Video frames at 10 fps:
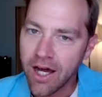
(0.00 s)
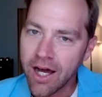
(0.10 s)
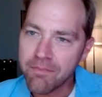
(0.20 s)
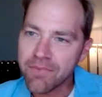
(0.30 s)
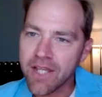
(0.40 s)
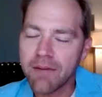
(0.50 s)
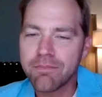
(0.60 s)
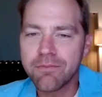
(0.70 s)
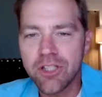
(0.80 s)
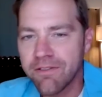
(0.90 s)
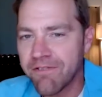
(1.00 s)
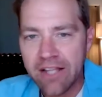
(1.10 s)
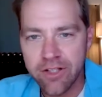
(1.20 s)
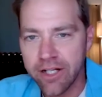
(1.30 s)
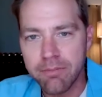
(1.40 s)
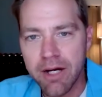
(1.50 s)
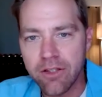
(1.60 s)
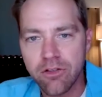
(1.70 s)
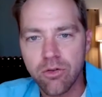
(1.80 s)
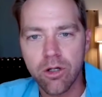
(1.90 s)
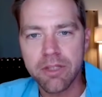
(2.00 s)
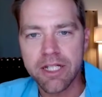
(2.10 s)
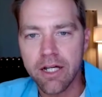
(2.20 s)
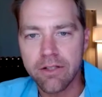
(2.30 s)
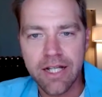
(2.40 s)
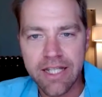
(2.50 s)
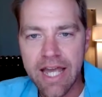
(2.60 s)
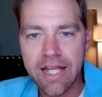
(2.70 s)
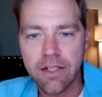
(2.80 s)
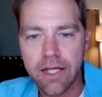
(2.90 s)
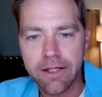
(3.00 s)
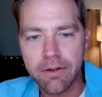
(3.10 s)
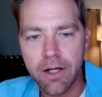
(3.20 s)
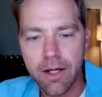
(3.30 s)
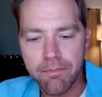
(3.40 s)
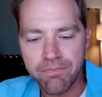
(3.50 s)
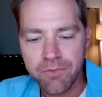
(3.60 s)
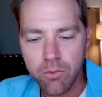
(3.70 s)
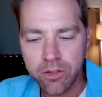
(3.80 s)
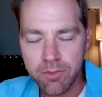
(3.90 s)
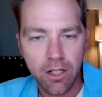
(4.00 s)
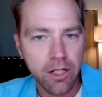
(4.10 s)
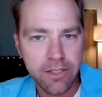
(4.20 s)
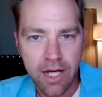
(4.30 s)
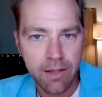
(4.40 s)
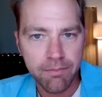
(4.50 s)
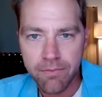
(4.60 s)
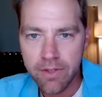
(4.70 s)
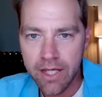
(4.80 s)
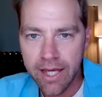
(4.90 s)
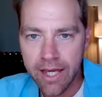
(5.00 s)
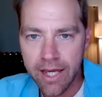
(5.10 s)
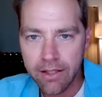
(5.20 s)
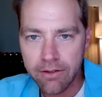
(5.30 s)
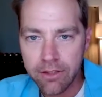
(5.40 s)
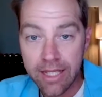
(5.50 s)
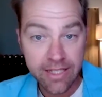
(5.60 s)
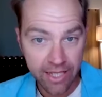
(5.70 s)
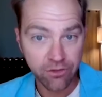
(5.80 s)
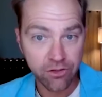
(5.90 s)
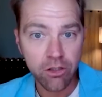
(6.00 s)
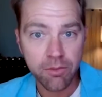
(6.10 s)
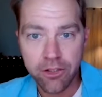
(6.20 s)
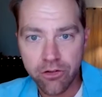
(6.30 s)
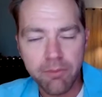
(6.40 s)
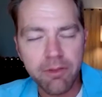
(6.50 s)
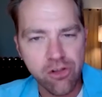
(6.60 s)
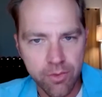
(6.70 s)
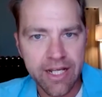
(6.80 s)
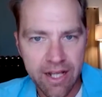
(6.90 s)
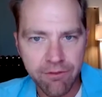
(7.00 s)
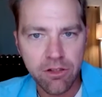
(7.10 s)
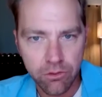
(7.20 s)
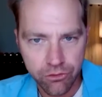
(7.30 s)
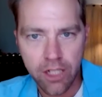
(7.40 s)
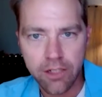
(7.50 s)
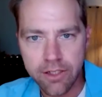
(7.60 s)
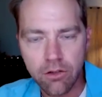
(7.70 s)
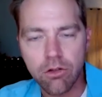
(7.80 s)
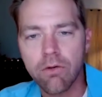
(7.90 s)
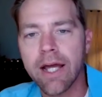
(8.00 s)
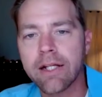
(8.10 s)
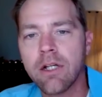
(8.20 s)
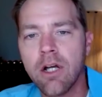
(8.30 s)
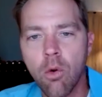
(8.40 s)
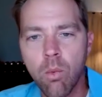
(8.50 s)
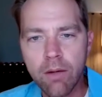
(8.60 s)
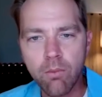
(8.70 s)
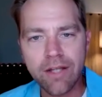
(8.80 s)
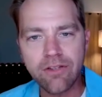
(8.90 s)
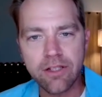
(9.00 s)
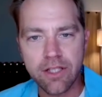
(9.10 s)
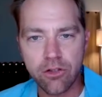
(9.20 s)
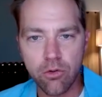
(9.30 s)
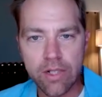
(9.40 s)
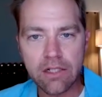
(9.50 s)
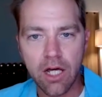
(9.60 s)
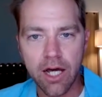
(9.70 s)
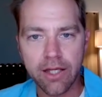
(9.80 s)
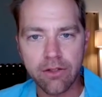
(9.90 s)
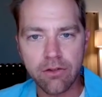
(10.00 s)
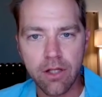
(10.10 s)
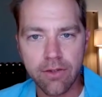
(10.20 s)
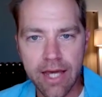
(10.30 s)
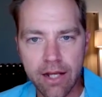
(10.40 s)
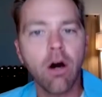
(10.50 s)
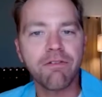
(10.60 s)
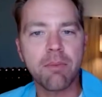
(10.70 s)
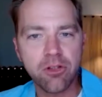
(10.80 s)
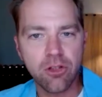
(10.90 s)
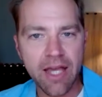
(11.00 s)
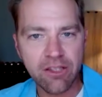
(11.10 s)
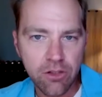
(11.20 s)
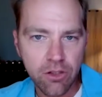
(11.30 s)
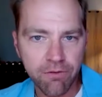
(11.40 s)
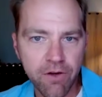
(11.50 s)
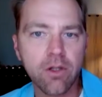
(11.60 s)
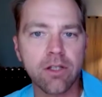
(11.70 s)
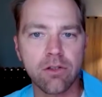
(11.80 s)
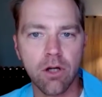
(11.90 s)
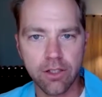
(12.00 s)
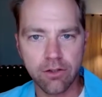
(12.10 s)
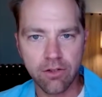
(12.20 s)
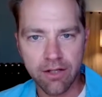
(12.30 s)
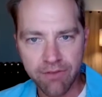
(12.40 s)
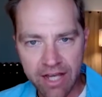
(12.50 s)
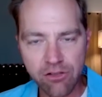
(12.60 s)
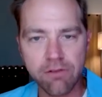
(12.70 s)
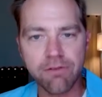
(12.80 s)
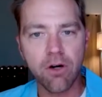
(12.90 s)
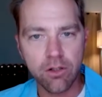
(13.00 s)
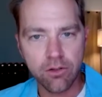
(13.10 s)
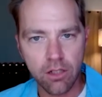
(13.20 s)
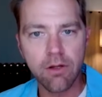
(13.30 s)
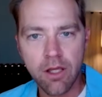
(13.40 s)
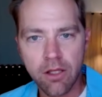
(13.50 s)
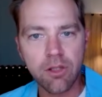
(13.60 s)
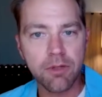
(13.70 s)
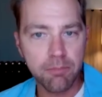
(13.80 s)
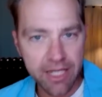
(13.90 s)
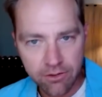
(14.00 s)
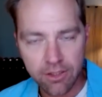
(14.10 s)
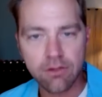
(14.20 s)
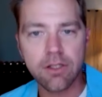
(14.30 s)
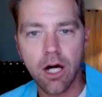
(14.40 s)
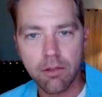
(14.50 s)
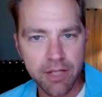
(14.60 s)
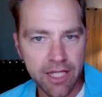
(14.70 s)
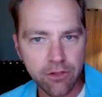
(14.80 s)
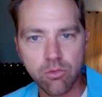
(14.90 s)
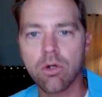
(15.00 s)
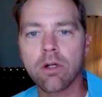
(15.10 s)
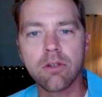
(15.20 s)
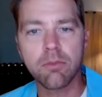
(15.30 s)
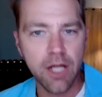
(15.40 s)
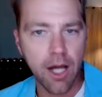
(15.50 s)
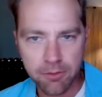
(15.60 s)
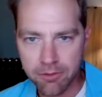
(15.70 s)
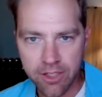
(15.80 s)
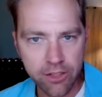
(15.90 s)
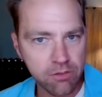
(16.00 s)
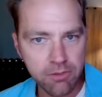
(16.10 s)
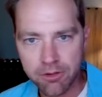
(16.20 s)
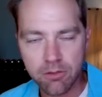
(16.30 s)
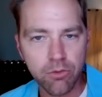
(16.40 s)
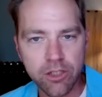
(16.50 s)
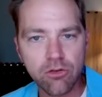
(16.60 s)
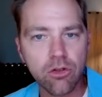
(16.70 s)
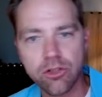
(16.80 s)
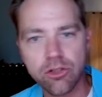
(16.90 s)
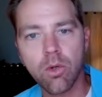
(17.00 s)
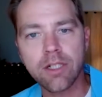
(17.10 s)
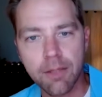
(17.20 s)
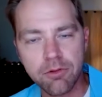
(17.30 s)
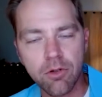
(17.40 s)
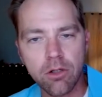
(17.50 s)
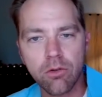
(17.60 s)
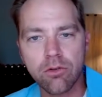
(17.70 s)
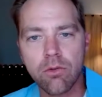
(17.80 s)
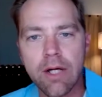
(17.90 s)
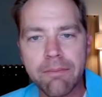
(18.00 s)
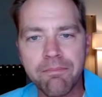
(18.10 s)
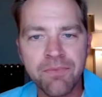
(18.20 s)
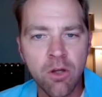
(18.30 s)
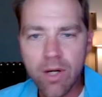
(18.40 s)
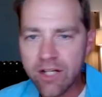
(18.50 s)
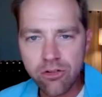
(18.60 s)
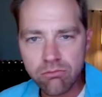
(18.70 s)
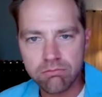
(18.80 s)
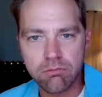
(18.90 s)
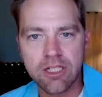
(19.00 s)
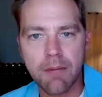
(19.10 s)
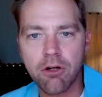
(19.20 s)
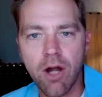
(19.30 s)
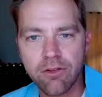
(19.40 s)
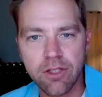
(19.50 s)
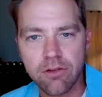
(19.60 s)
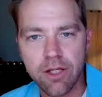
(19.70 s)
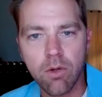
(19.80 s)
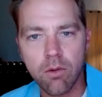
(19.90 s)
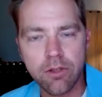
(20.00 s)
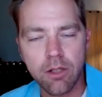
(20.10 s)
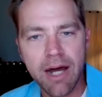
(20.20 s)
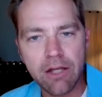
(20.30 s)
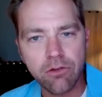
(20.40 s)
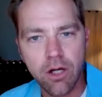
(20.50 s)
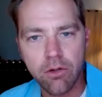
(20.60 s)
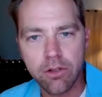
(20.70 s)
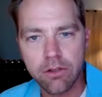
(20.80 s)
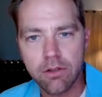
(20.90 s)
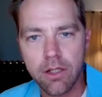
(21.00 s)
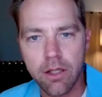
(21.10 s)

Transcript: um, I'm just fascinated by the story because, again, like um, we spend a lot of time at, in the SEO community trying to make sure we get every little jot and tittle correct. When was it that you realized that, oh, if I put some SEO focus on this site, if I actually focus on some of the basics and the on page work, some of the optimization, maybe some research into what types of articles to write, when did you come across this? Like, what was it a milestone? And,